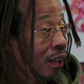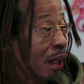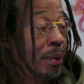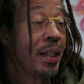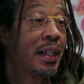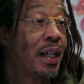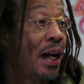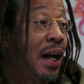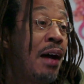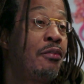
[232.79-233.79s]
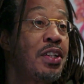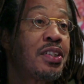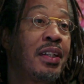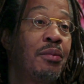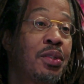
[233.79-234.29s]
I mean, I
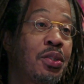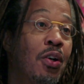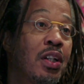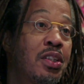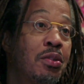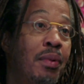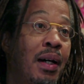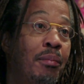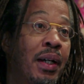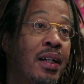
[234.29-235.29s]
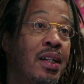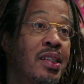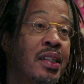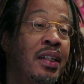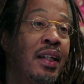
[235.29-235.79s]
recently was talking to my
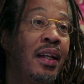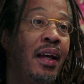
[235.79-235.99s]
cousin,